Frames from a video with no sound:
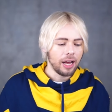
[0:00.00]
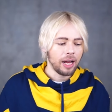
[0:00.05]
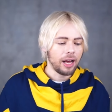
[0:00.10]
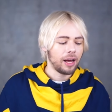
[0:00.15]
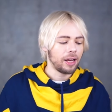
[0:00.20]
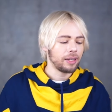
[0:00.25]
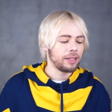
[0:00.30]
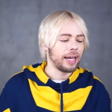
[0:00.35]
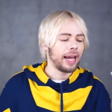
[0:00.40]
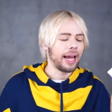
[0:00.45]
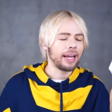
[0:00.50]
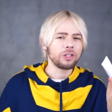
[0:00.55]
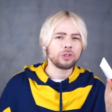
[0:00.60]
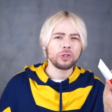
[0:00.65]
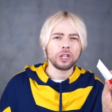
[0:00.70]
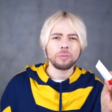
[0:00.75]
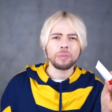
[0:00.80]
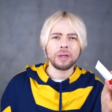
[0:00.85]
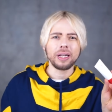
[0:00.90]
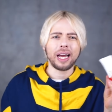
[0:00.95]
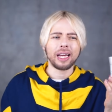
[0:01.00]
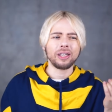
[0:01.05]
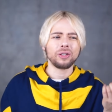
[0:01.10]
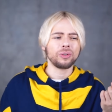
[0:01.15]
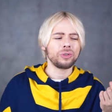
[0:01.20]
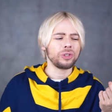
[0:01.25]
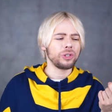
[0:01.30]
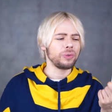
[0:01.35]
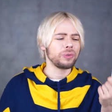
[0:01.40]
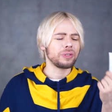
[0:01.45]
Uh, the hand treatment I
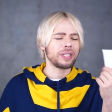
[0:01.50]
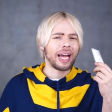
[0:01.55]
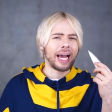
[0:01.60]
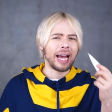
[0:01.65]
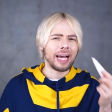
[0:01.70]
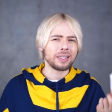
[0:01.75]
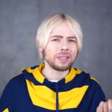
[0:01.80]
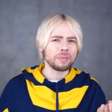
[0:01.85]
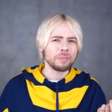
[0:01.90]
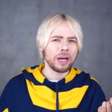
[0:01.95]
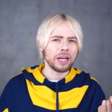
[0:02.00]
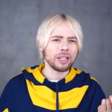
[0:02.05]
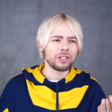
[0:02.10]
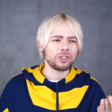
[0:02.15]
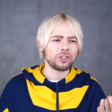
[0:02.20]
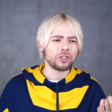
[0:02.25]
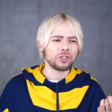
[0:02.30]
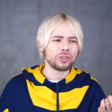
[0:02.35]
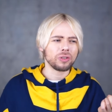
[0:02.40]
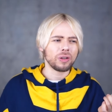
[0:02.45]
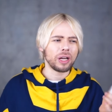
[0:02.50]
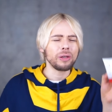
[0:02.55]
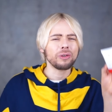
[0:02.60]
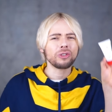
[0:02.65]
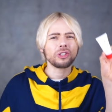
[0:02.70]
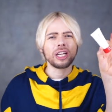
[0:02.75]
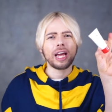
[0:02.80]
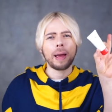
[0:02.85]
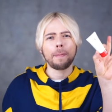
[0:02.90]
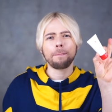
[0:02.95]
don't use as much.
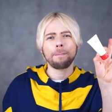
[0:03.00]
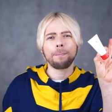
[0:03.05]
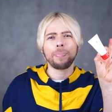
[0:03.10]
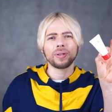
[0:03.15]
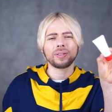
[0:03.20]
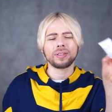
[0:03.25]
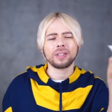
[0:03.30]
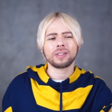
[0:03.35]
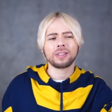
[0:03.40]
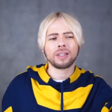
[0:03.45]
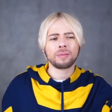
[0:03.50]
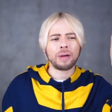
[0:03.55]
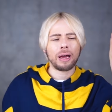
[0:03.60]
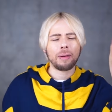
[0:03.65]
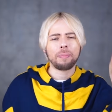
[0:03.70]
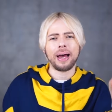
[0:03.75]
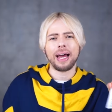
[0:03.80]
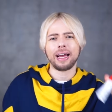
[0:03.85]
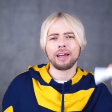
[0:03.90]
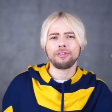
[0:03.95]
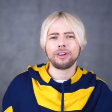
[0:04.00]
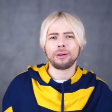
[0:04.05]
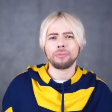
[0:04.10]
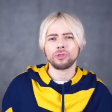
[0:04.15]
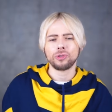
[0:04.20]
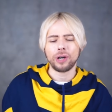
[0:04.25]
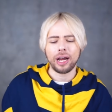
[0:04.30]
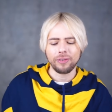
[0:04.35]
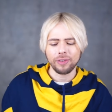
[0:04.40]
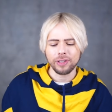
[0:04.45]
Usually I put this in my bag if I'm
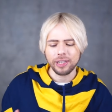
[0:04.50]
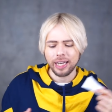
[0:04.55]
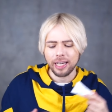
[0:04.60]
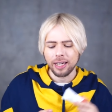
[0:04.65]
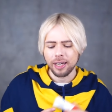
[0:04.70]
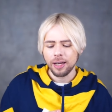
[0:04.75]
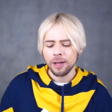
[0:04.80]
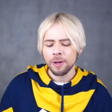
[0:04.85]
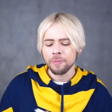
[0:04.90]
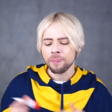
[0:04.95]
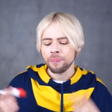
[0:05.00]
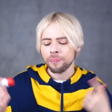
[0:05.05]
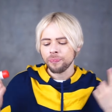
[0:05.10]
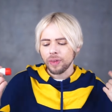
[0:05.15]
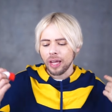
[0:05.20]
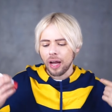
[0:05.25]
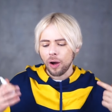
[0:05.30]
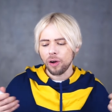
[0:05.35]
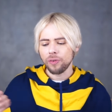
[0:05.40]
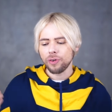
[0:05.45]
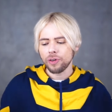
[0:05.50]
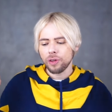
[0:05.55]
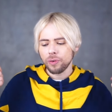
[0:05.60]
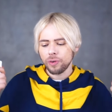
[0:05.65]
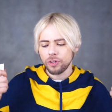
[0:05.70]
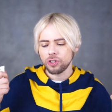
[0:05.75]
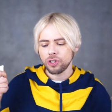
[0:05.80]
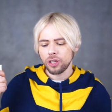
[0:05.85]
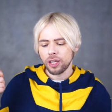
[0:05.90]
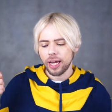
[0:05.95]
traveling. However, the
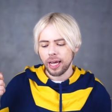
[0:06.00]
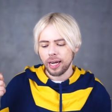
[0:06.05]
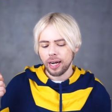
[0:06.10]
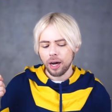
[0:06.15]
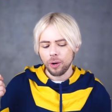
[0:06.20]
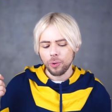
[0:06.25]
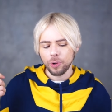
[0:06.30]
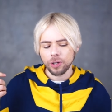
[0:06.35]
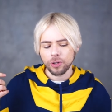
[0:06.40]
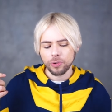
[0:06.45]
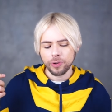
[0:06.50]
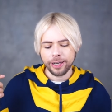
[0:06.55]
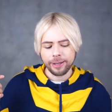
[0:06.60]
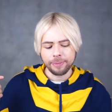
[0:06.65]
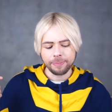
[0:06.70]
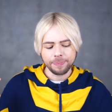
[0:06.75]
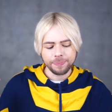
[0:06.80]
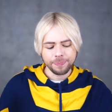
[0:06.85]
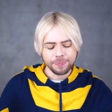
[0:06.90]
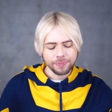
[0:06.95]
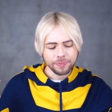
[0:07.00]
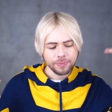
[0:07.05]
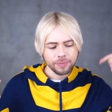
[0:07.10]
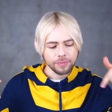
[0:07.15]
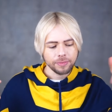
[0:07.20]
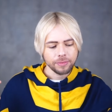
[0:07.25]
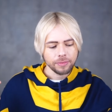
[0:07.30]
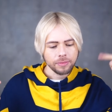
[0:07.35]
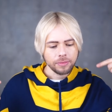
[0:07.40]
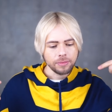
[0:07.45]
original eight hour cream,
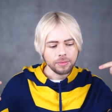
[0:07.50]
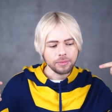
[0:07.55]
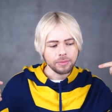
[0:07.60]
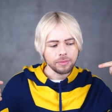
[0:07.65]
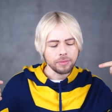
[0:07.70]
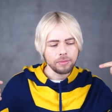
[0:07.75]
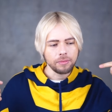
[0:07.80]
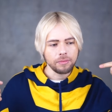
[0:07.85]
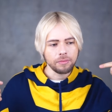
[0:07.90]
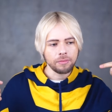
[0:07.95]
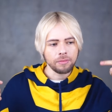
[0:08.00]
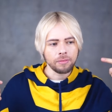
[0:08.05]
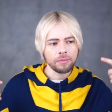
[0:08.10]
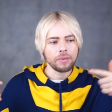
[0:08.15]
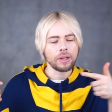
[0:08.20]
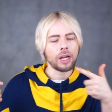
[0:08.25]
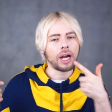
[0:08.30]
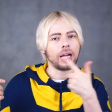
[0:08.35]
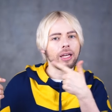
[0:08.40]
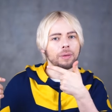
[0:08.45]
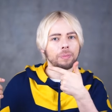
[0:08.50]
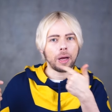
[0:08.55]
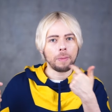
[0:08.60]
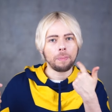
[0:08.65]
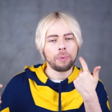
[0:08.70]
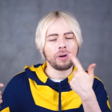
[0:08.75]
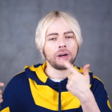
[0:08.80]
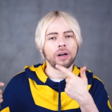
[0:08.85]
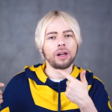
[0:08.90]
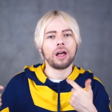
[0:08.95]
mm, I, I
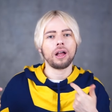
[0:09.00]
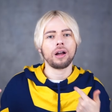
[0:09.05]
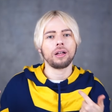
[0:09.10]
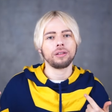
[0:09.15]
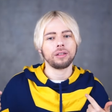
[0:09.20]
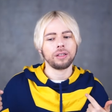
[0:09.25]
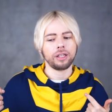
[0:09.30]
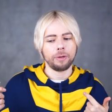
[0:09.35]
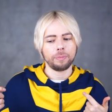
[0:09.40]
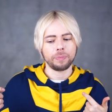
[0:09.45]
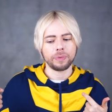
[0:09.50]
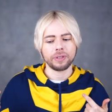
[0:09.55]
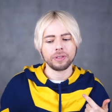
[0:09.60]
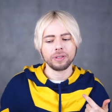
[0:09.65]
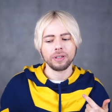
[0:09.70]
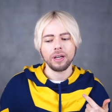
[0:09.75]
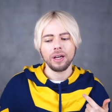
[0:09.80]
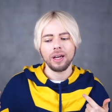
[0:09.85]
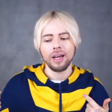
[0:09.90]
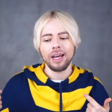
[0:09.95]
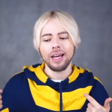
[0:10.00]
put it a lot on the lips